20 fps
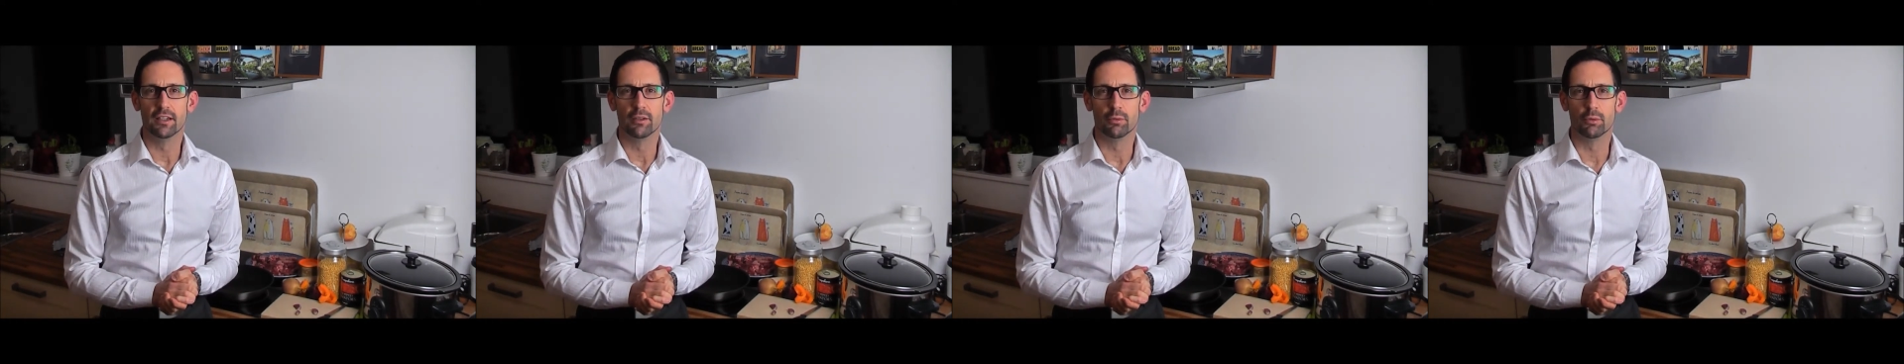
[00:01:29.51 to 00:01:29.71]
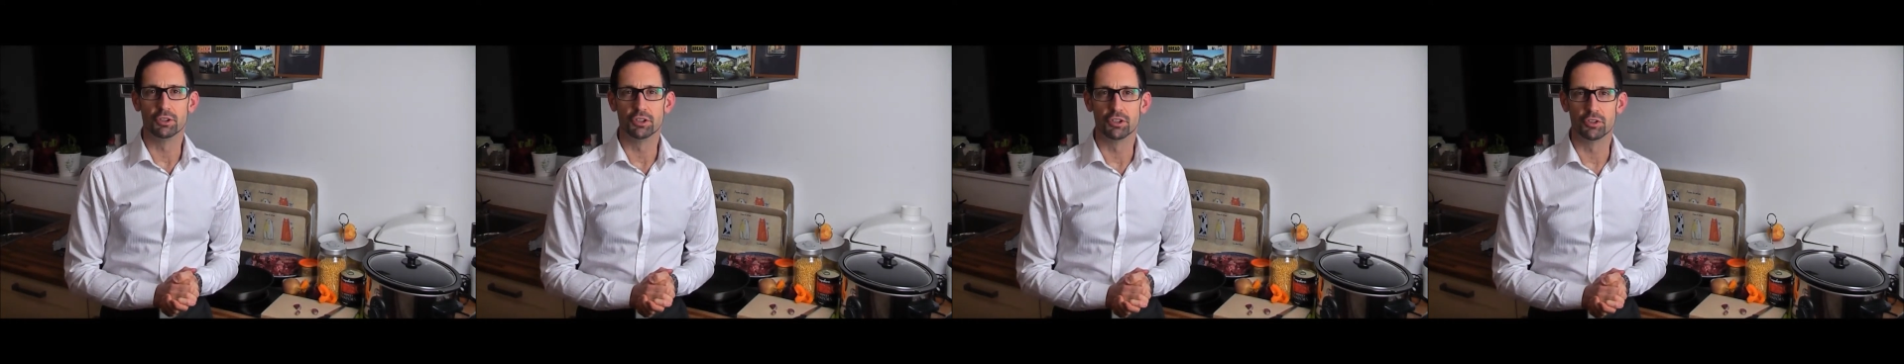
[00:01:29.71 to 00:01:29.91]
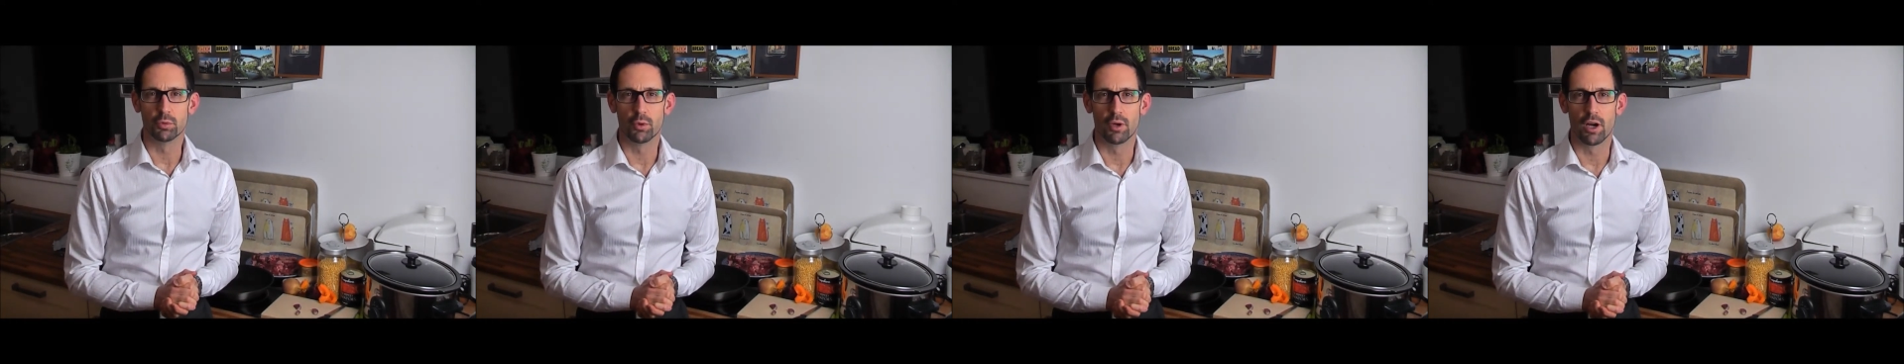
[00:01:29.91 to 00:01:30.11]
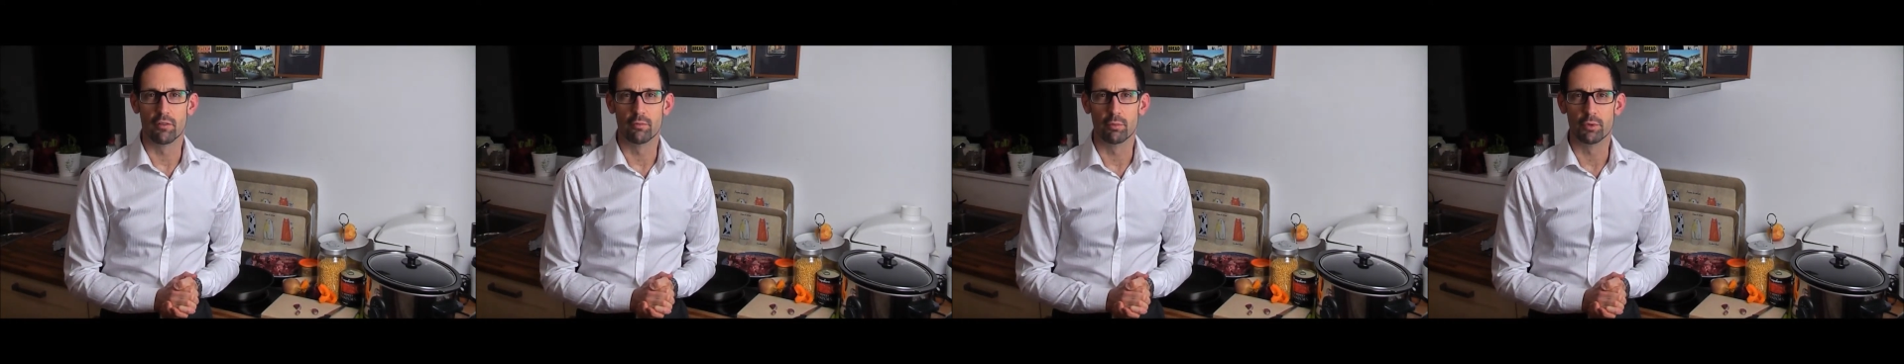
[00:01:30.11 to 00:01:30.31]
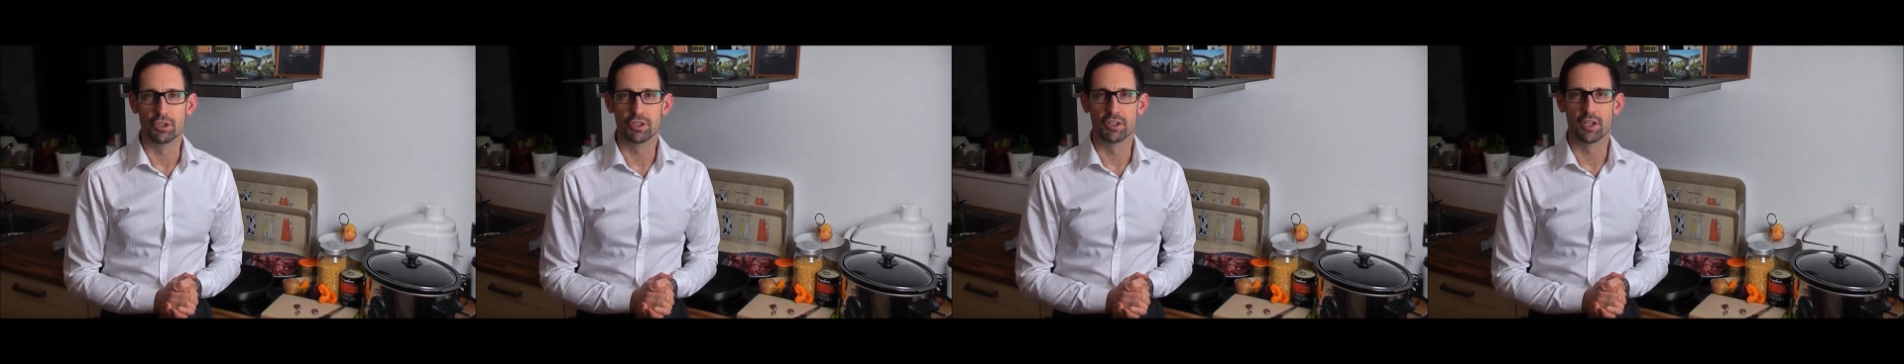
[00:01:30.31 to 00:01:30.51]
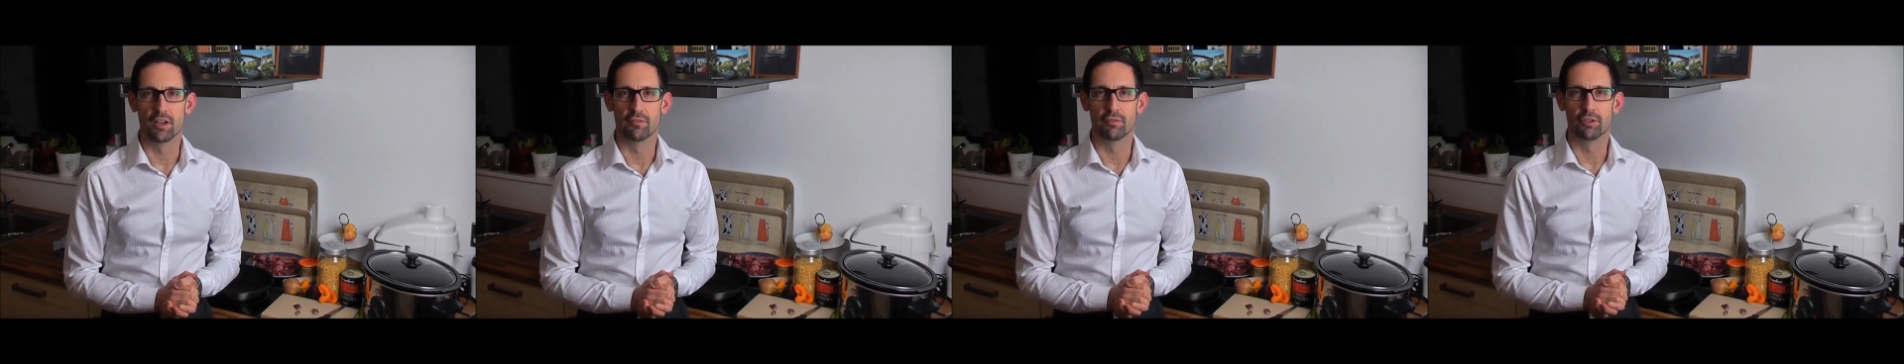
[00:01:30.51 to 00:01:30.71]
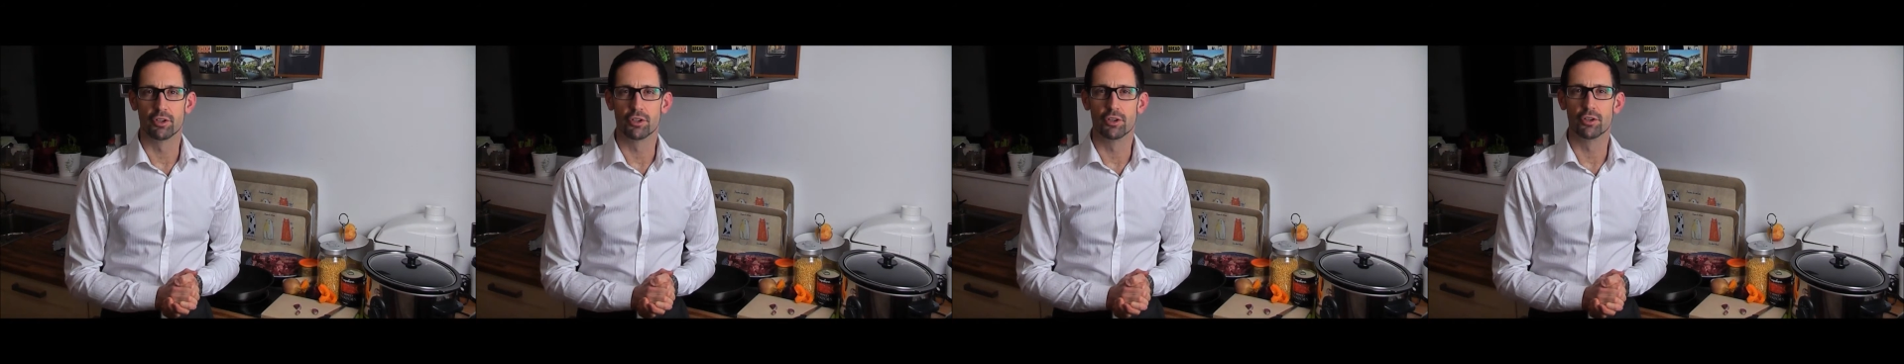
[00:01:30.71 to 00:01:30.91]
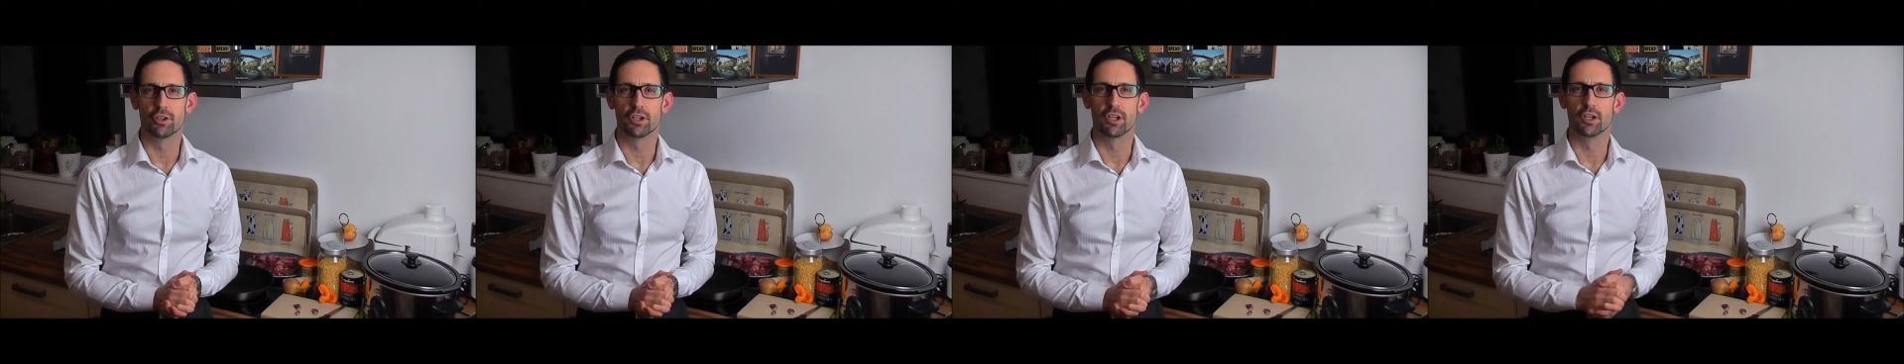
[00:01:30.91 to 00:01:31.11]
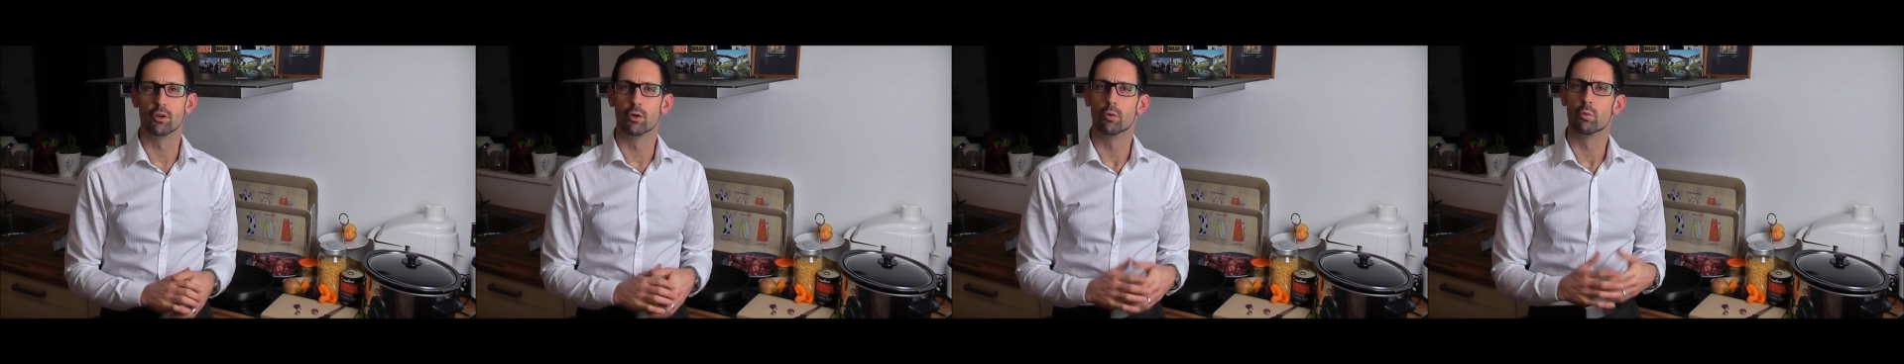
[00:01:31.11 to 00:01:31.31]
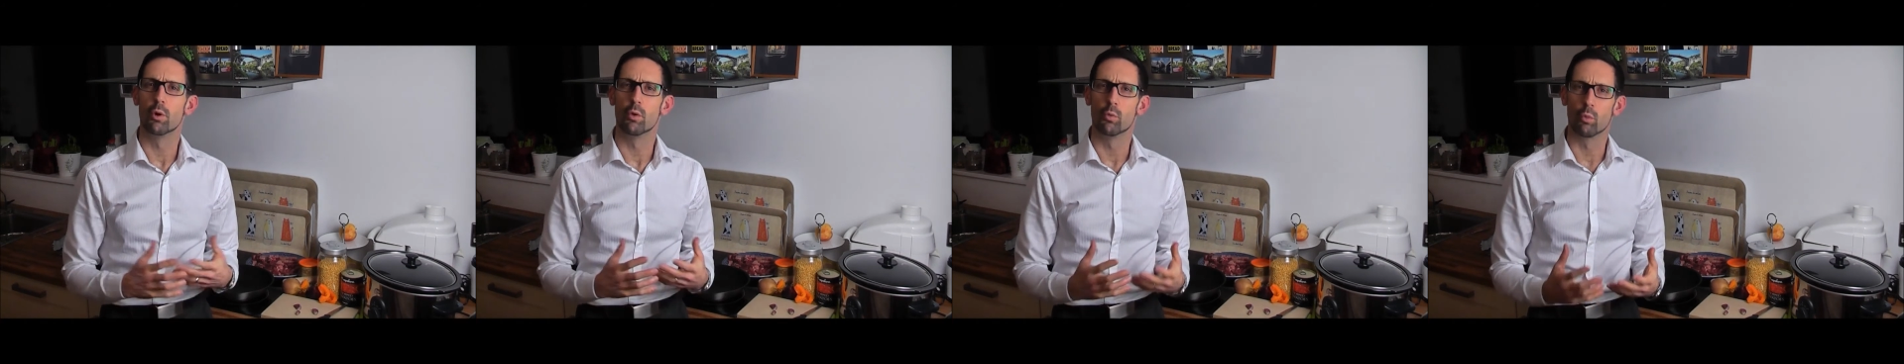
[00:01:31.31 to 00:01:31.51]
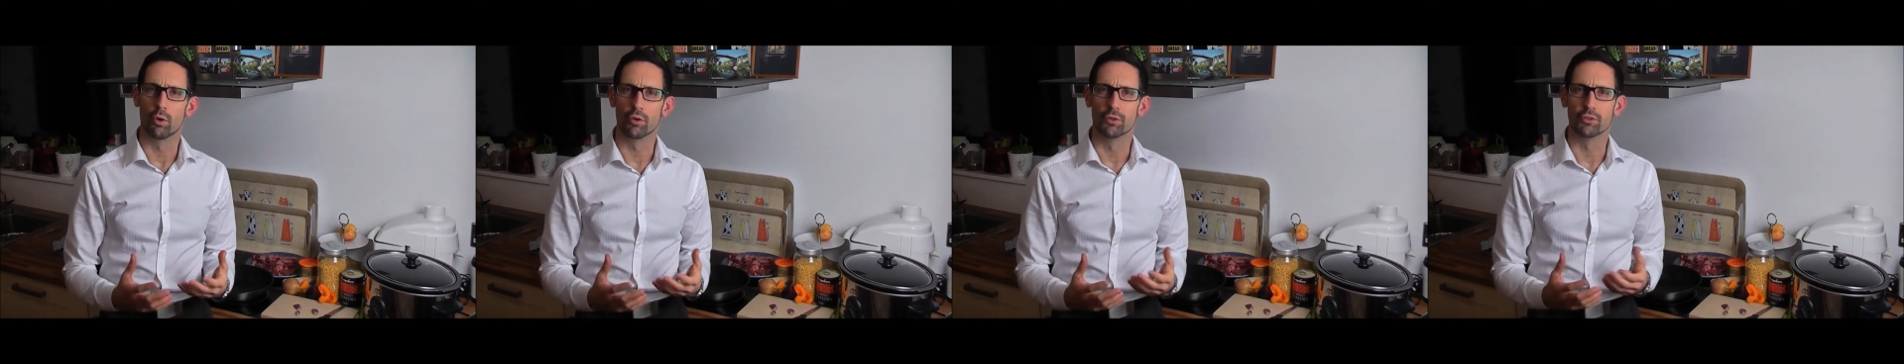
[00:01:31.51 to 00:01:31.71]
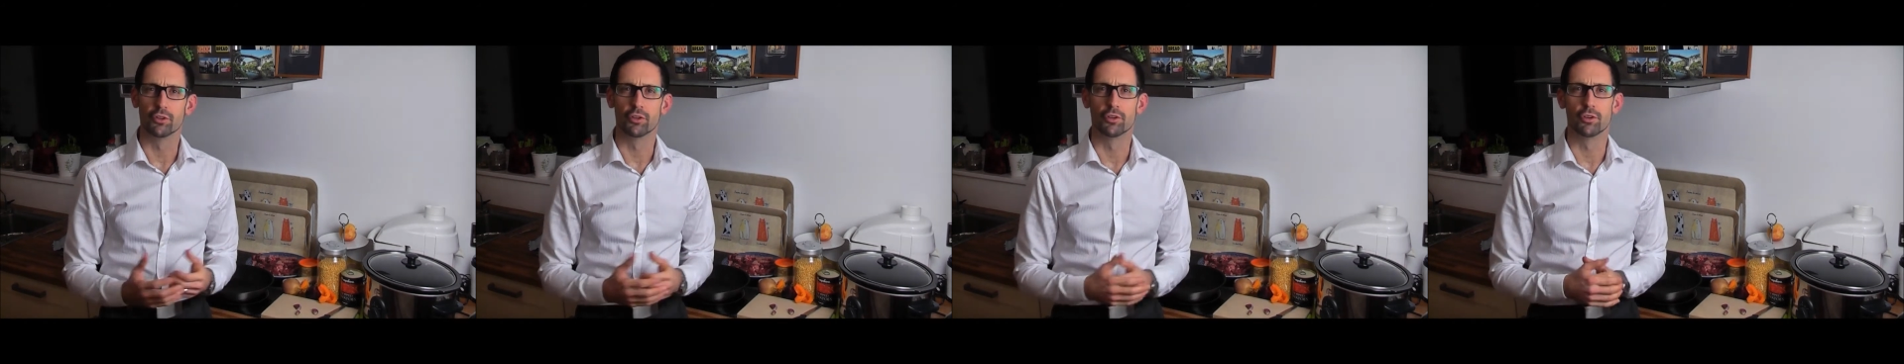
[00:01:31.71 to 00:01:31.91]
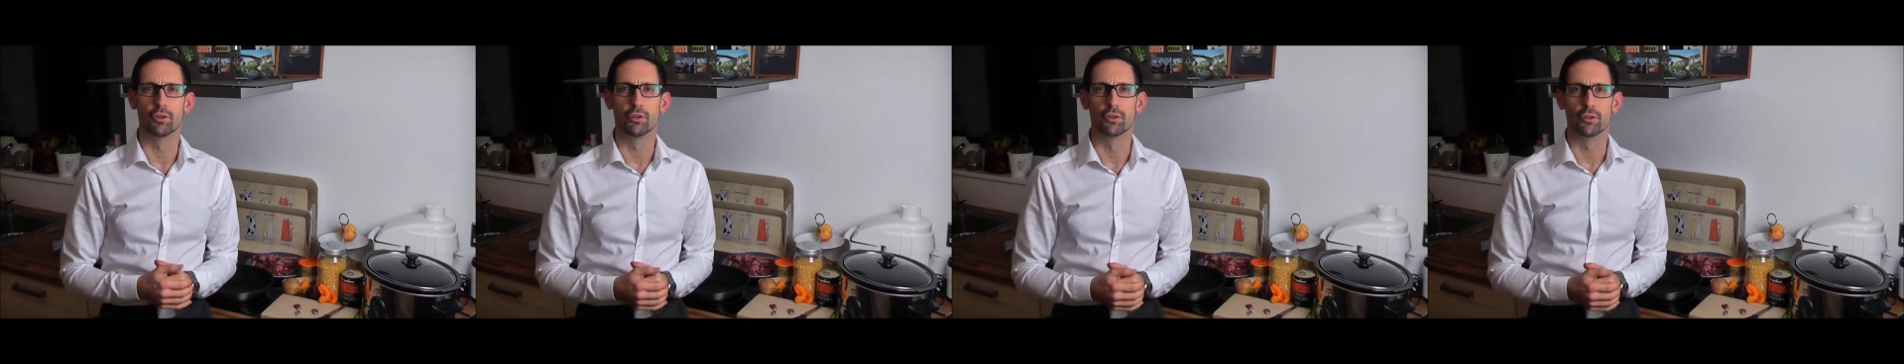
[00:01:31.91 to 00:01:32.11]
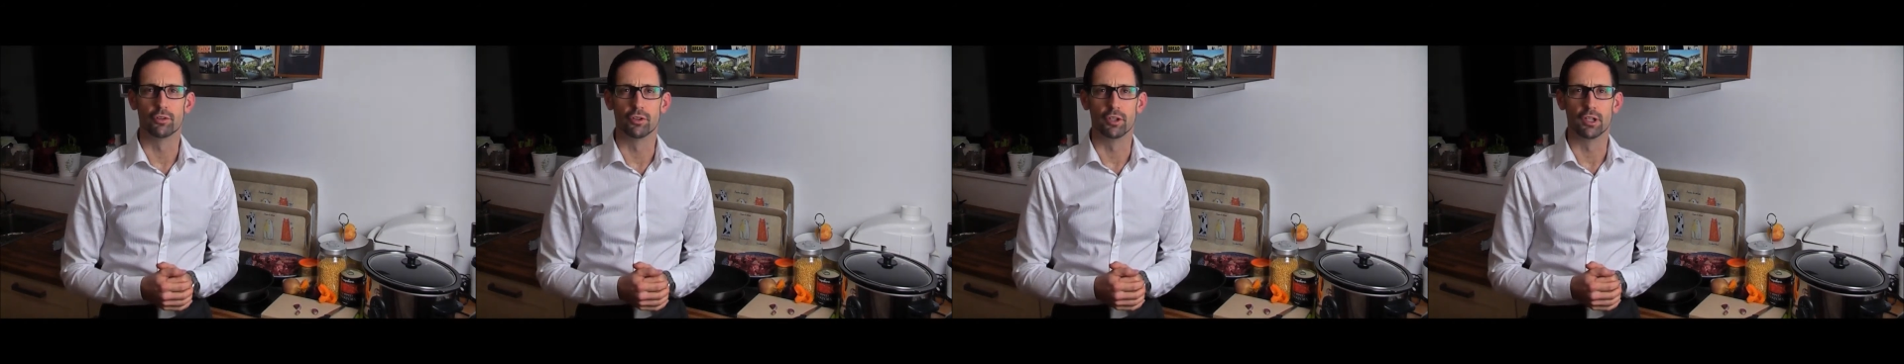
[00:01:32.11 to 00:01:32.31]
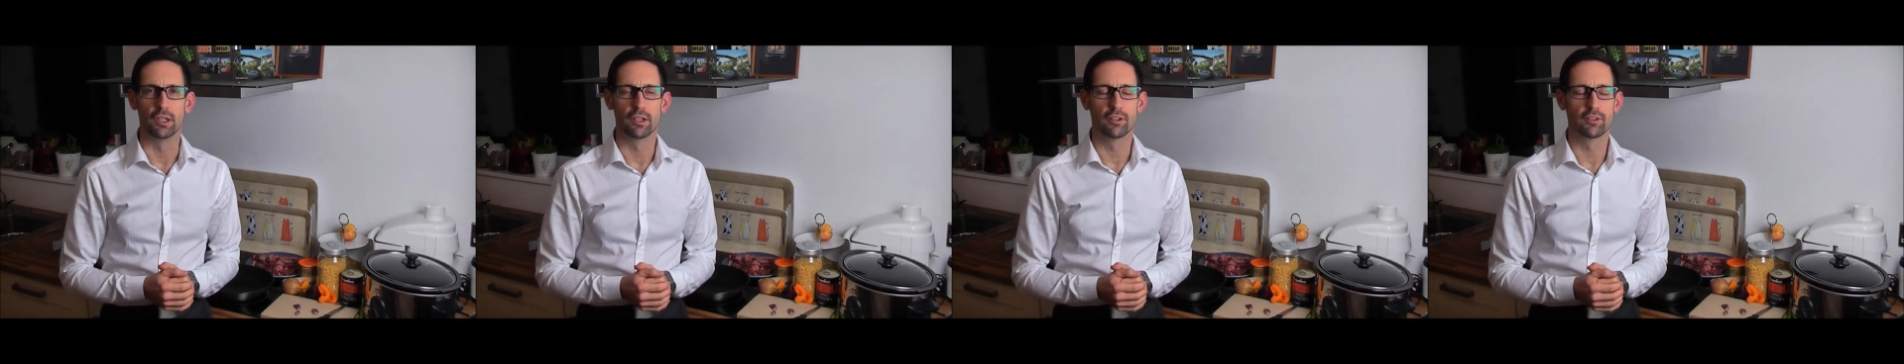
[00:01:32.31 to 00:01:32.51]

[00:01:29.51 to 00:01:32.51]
we just won't have much time for cooking, or won't want to cook really.